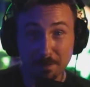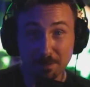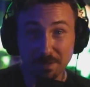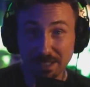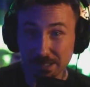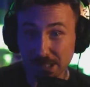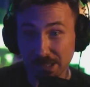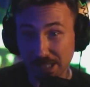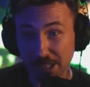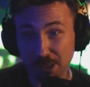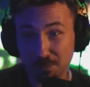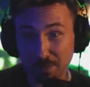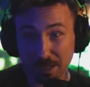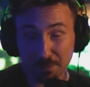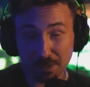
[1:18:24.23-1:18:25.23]
That's the thing.
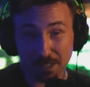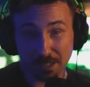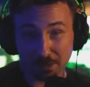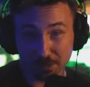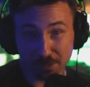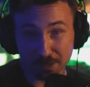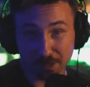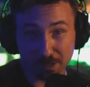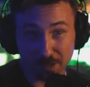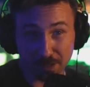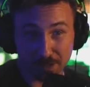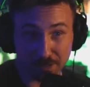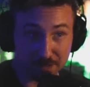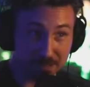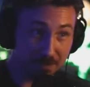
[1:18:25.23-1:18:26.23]
You might be killing
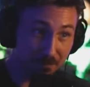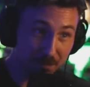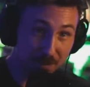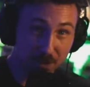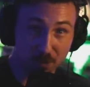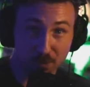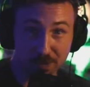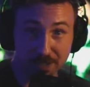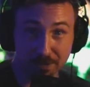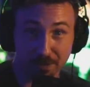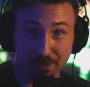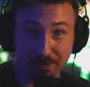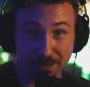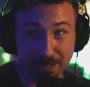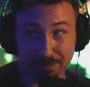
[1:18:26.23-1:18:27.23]
a, a different
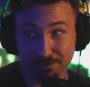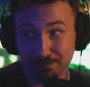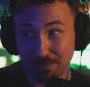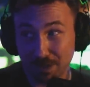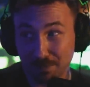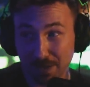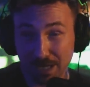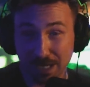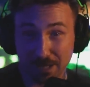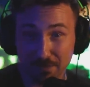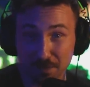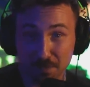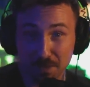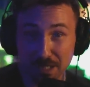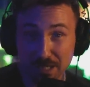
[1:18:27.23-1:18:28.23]
career that you might have
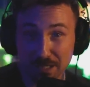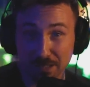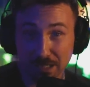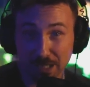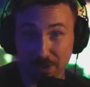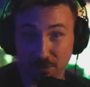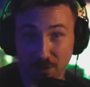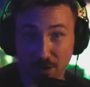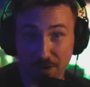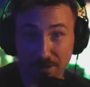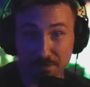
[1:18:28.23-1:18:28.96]
to be in later on.